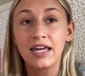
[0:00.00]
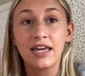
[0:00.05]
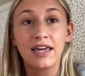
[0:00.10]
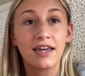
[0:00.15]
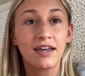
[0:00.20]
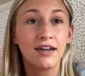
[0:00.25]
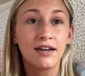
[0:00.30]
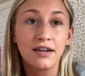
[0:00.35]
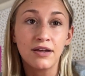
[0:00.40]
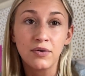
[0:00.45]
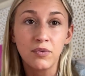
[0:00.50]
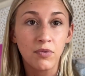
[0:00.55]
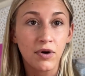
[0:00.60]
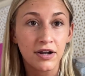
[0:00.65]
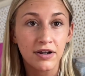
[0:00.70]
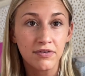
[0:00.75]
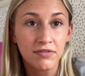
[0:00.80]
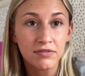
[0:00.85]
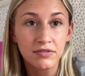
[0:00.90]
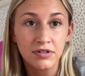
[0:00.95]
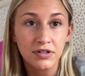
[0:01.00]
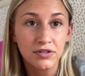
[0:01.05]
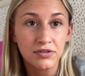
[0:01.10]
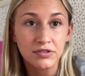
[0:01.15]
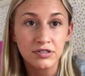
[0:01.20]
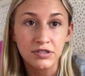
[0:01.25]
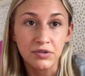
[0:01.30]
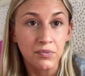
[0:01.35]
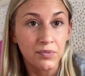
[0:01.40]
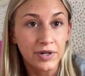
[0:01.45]
eating one of
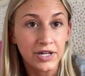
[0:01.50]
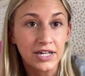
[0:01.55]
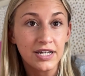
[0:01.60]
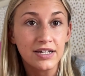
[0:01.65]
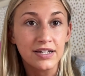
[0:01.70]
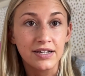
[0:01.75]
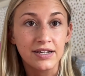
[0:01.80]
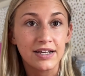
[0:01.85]
those a week